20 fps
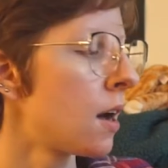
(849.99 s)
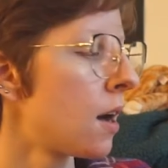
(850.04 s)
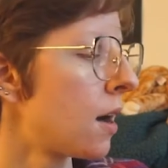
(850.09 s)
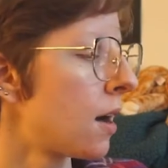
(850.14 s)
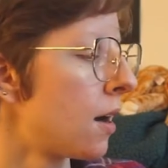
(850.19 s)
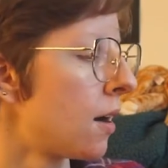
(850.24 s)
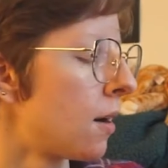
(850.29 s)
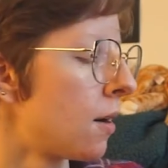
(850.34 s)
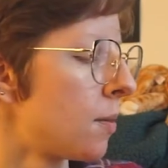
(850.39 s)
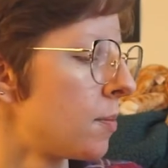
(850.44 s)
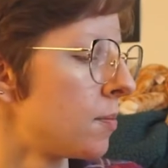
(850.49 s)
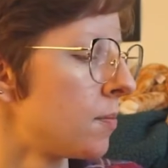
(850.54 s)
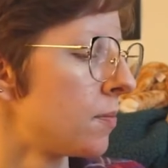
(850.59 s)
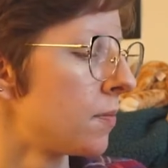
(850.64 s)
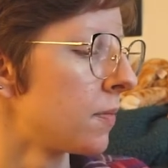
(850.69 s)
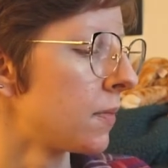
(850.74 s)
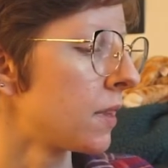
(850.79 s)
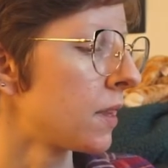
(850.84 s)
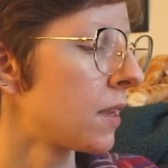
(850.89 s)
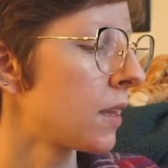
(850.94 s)

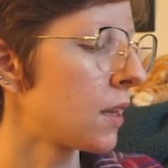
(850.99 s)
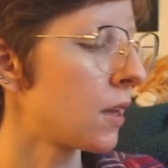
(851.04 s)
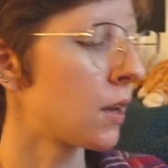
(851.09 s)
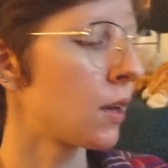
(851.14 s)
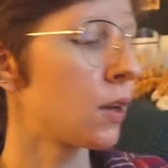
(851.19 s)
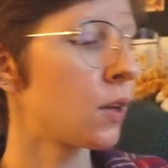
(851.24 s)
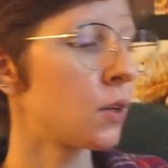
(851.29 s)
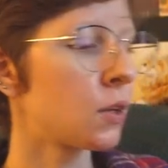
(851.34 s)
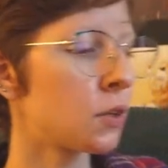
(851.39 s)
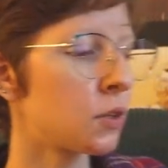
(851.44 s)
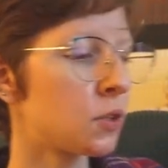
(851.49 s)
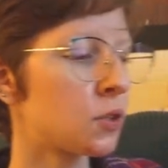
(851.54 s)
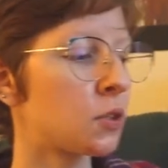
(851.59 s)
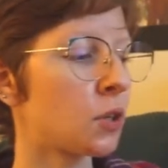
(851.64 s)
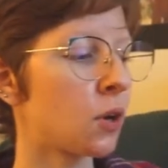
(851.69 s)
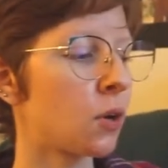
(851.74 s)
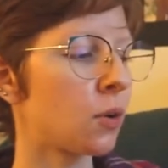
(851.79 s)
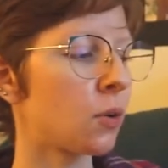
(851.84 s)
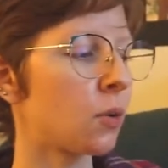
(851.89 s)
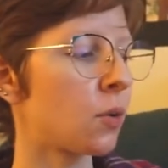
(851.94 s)
Um,
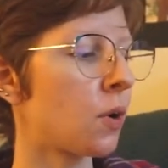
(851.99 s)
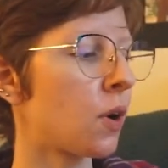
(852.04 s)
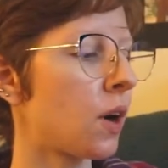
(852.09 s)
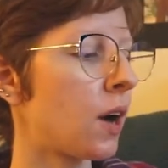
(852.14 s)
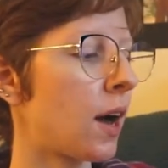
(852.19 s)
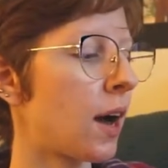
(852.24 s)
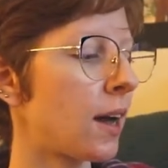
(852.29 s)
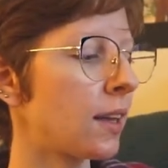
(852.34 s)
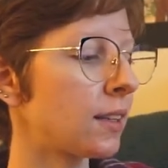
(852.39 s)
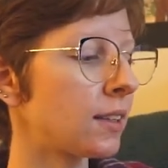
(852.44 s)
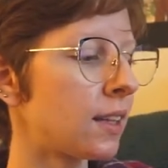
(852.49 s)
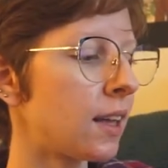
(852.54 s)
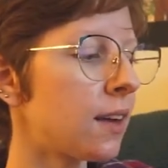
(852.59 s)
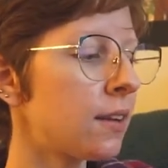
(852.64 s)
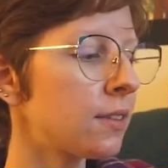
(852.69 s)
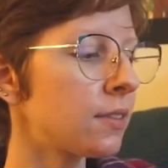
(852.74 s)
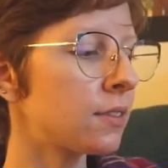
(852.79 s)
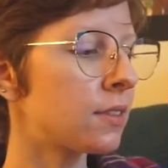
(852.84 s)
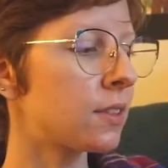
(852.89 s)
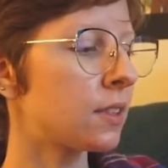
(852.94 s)
so I
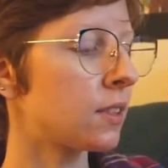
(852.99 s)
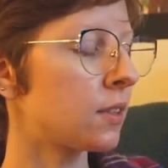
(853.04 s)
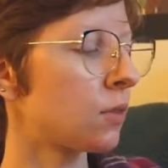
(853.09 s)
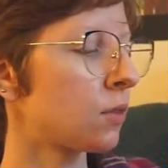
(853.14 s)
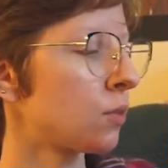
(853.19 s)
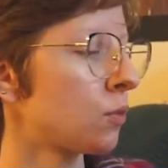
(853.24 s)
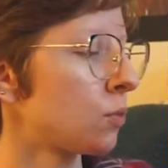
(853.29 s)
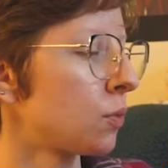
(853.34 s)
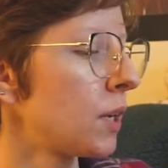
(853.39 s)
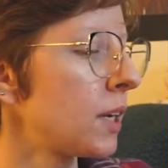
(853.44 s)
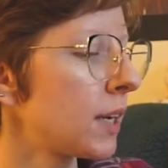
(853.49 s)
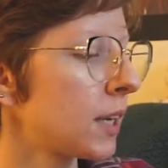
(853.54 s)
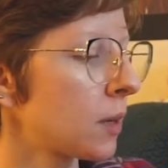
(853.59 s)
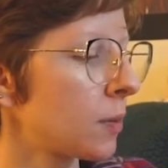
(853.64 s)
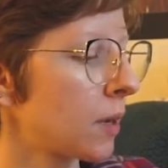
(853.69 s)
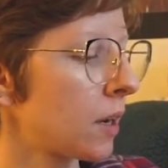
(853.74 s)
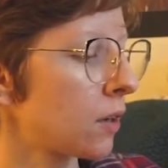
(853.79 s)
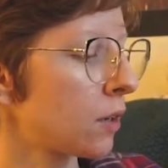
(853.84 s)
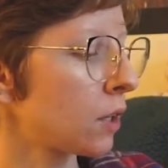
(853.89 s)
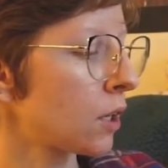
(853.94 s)
loved reading
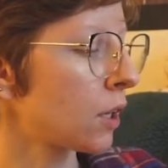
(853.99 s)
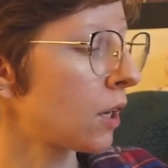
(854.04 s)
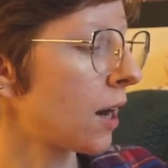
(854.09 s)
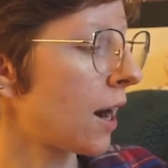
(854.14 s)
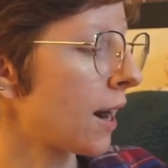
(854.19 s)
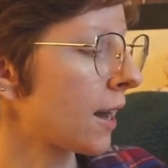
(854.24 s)
about her.